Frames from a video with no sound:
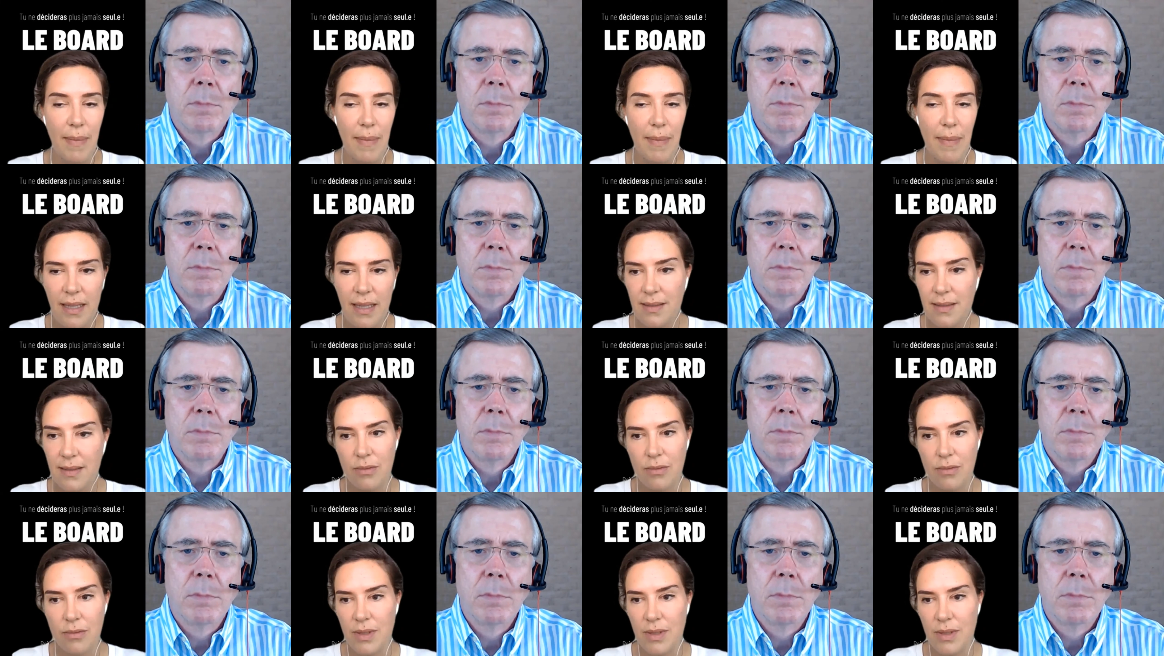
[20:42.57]

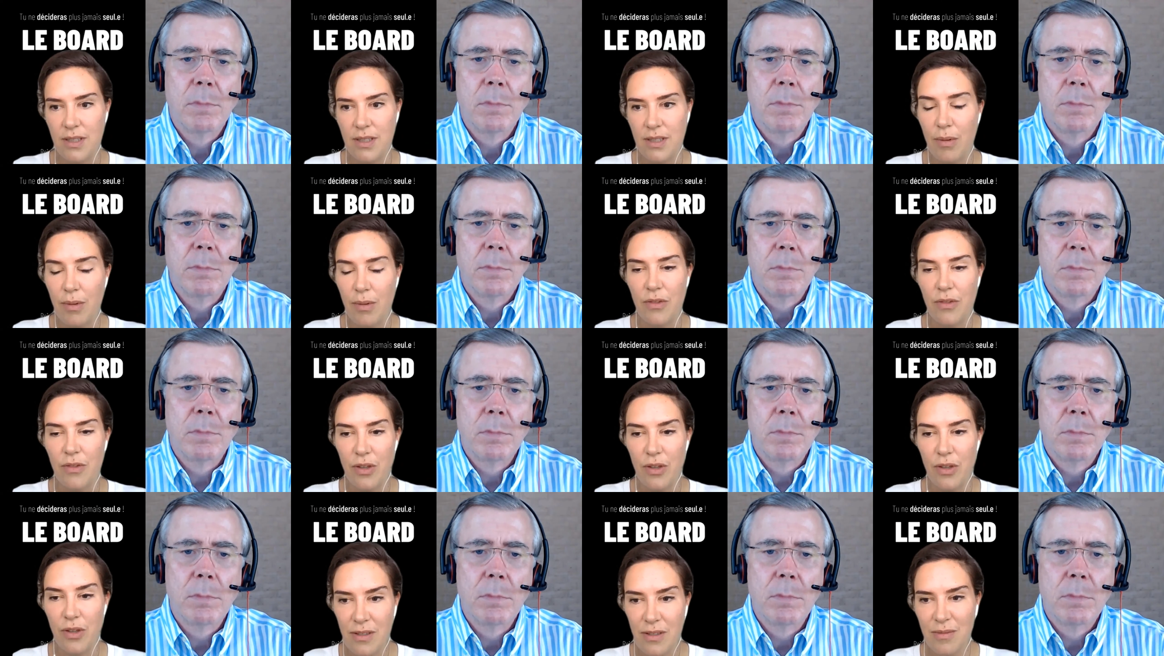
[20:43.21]
Speaker 1: met with some of
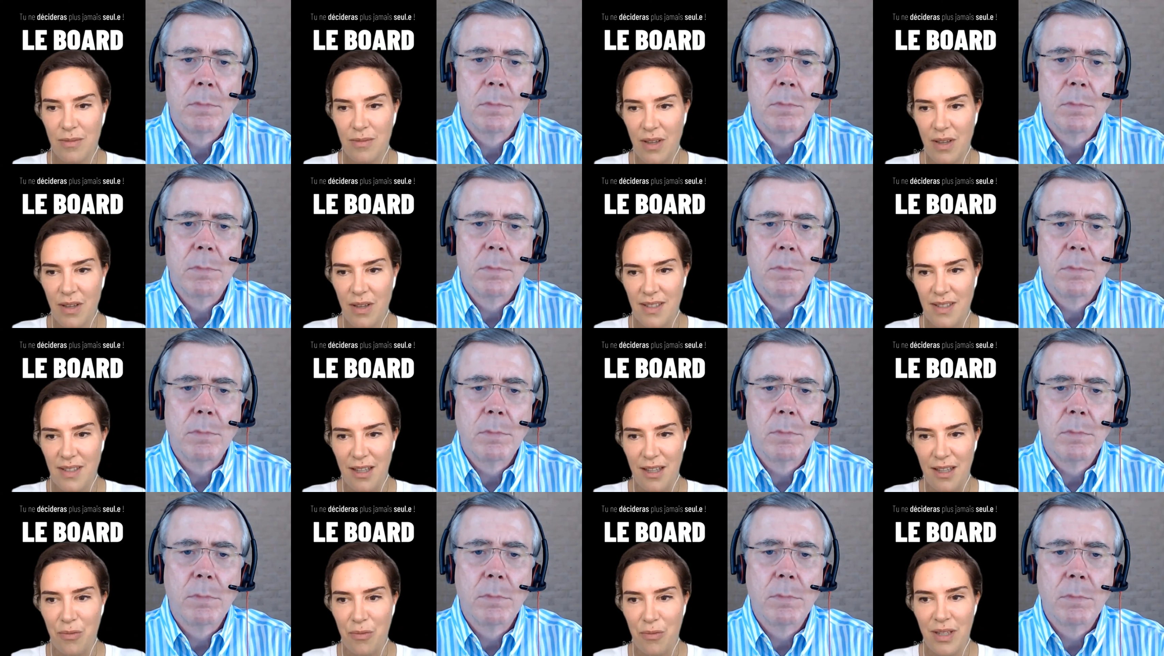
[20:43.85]
the customers
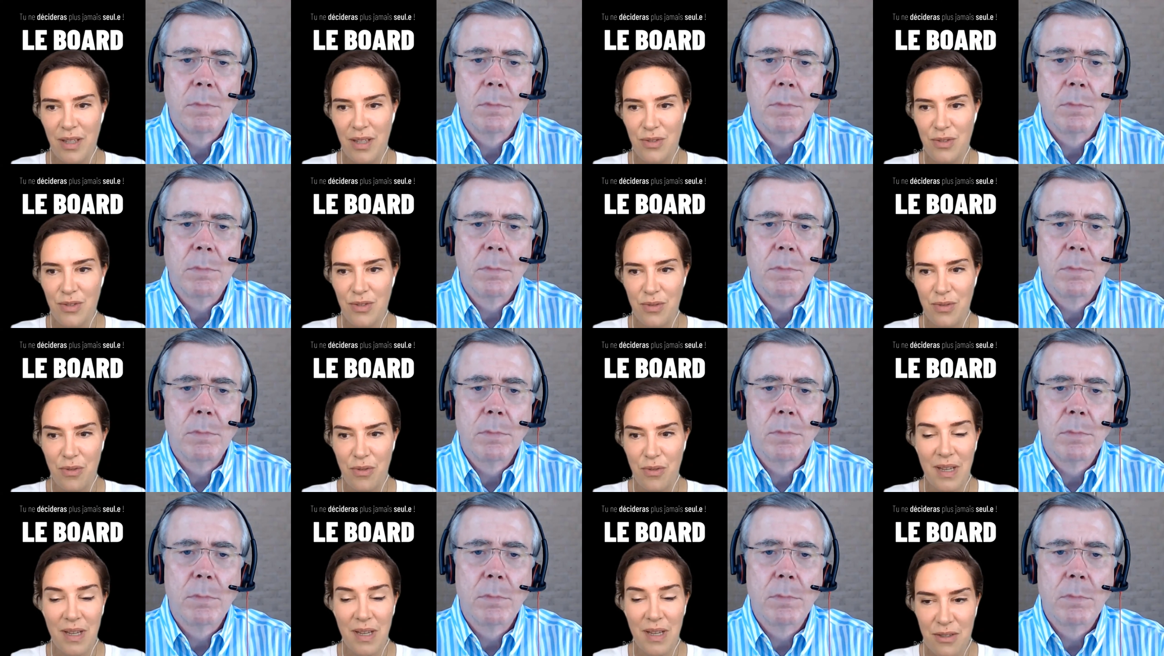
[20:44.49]
and went
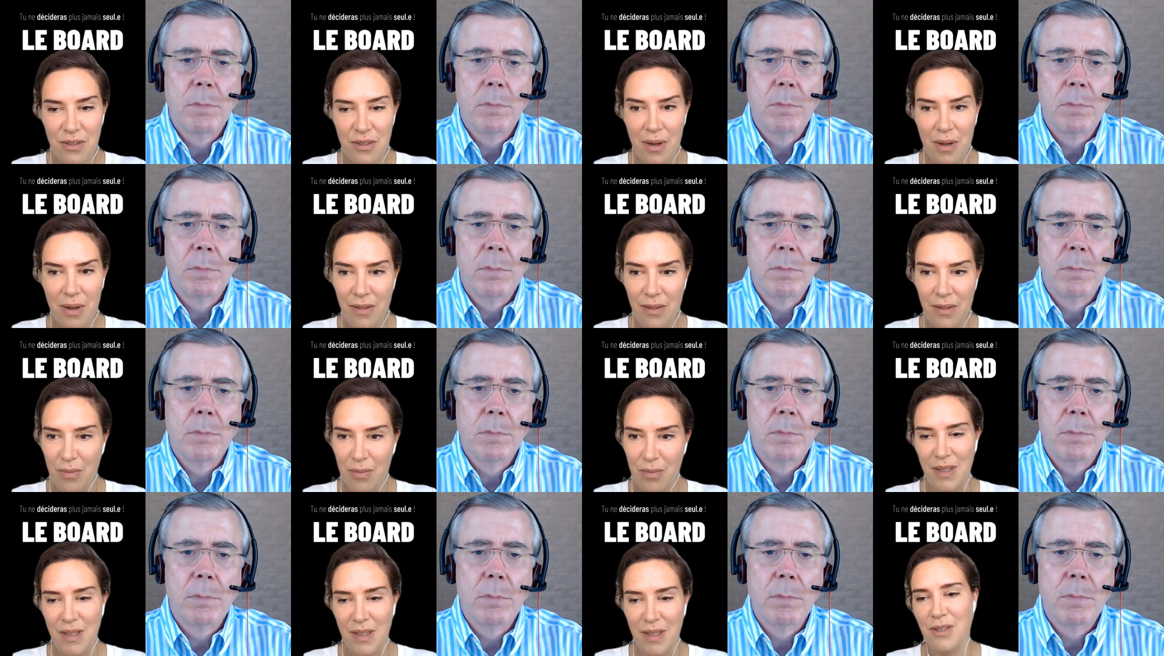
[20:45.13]
to the
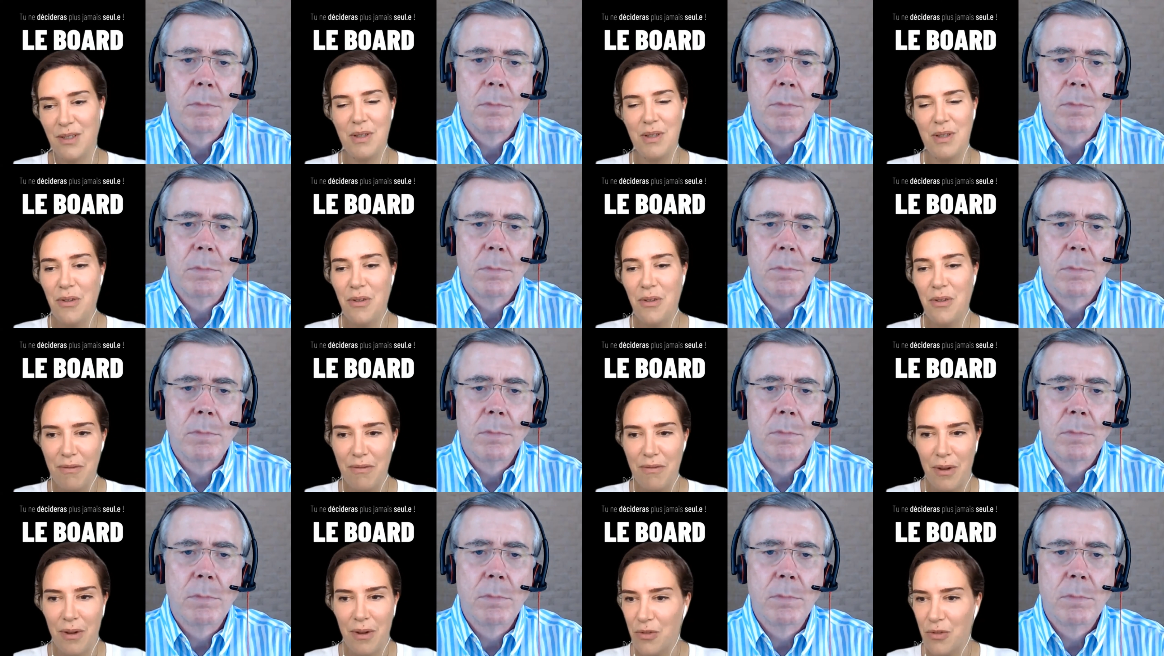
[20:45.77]
restaurant because we know
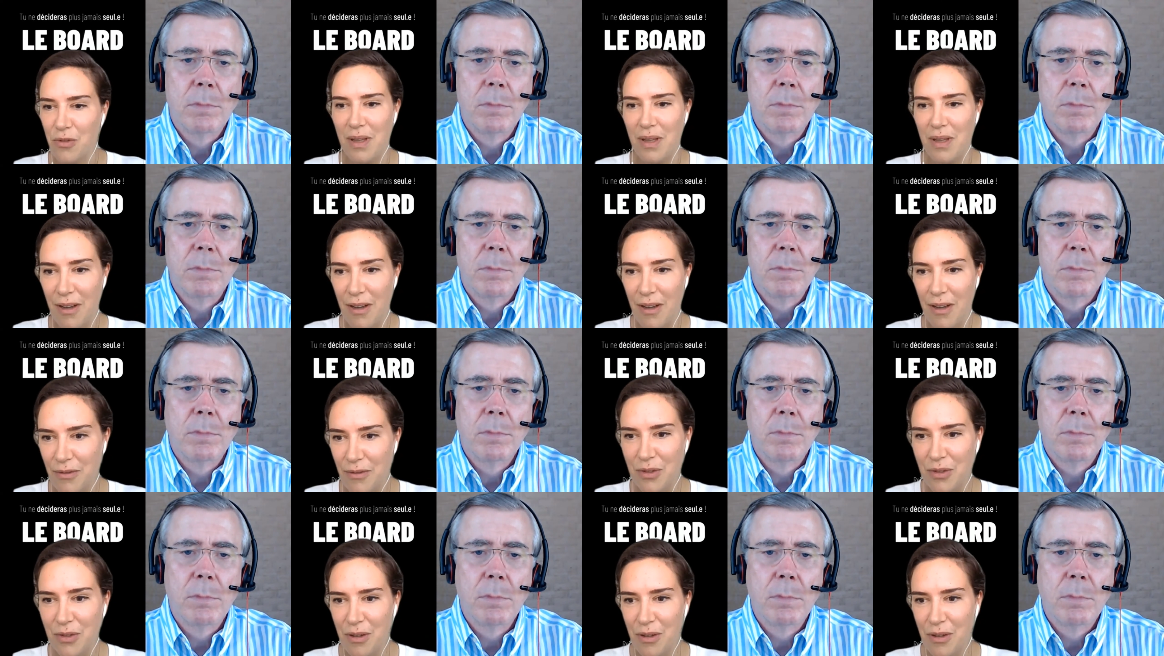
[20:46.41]
in France we
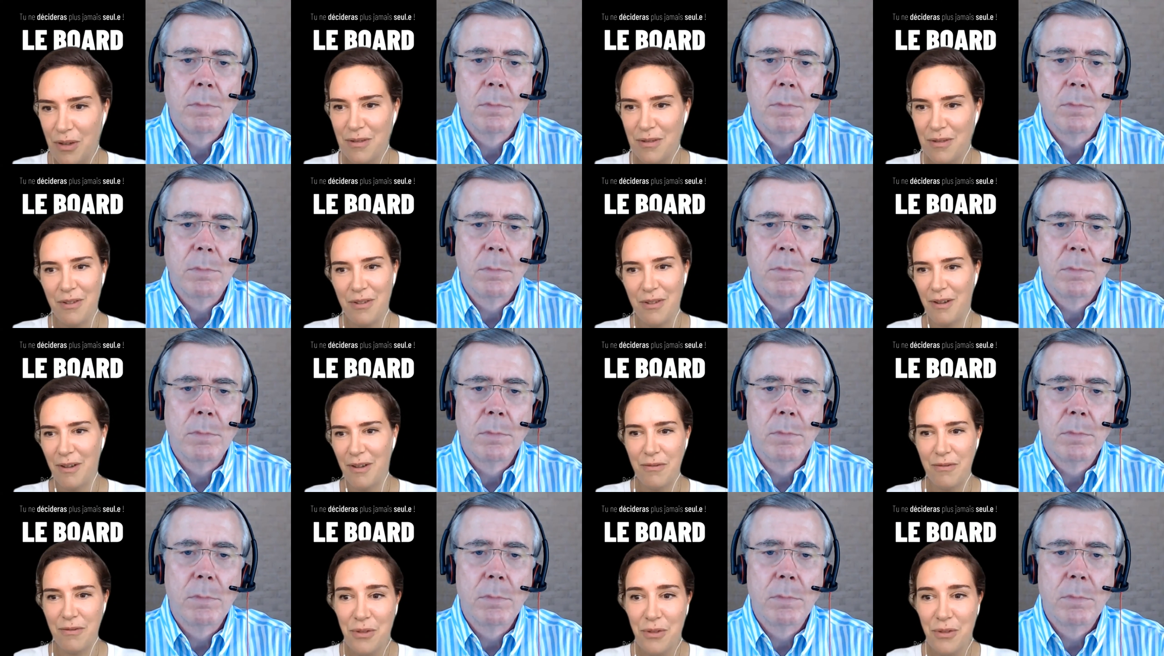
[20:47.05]
love to go
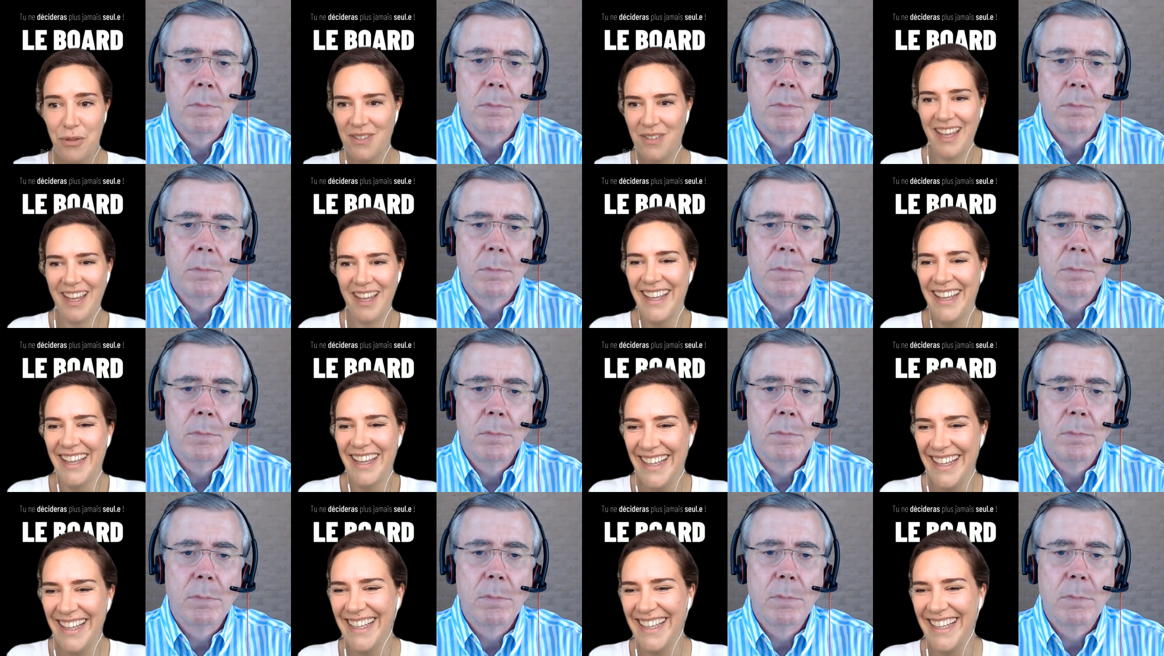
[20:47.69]
for foods.